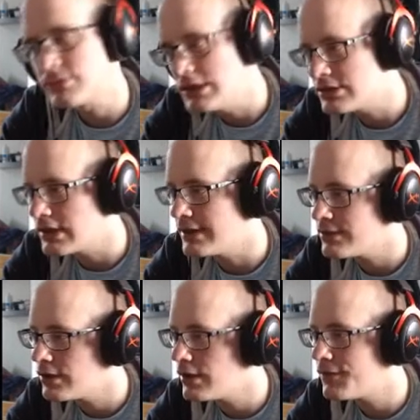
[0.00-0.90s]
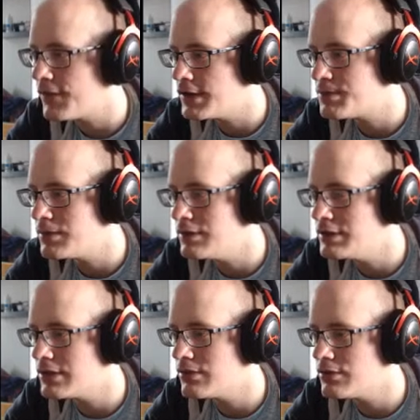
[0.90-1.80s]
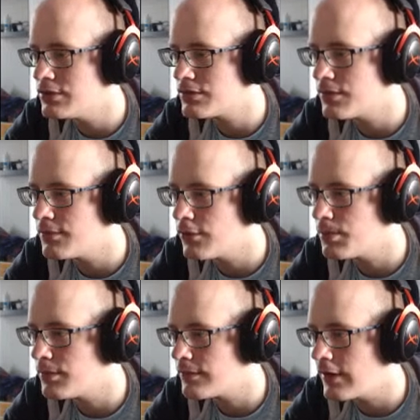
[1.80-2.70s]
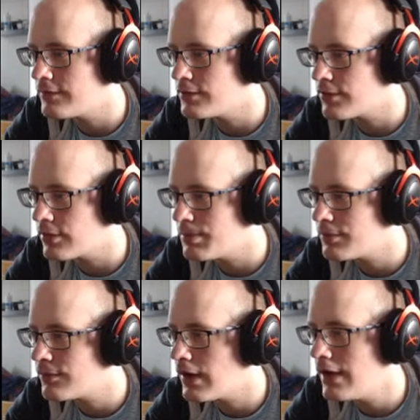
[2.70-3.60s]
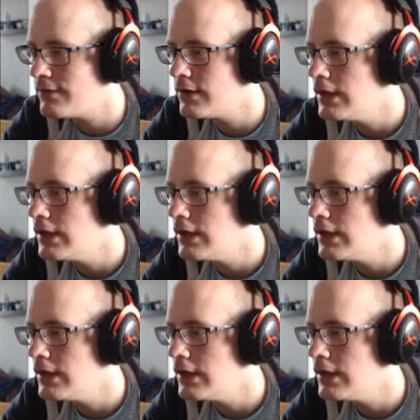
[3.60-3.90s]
Slight nerf. HP regen reduced from 4.5 to 3.5.